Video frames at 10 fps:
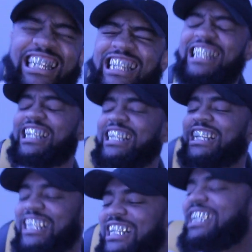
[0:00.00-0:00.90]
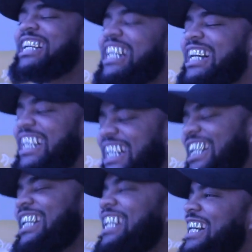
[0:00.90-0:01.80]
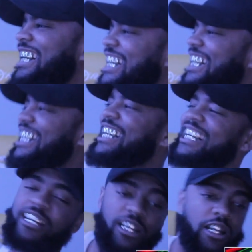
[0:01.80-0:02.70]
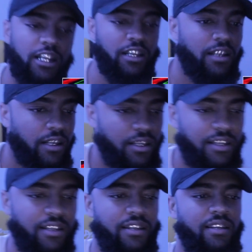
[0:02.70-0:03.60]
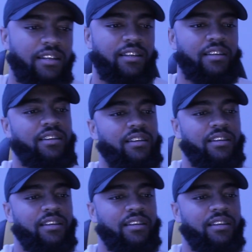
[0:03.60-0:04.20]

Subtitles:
thinking that they never say. Put my pussy on his face, he say he like the way I taste.